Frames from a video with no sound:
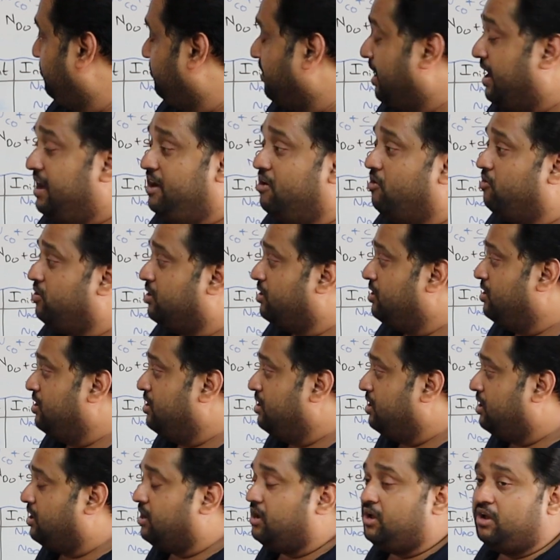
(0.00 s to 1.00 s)
find out
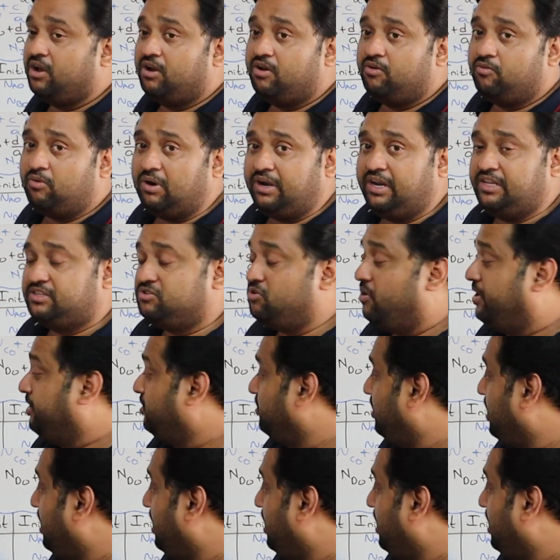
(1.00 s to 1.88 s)
what is going to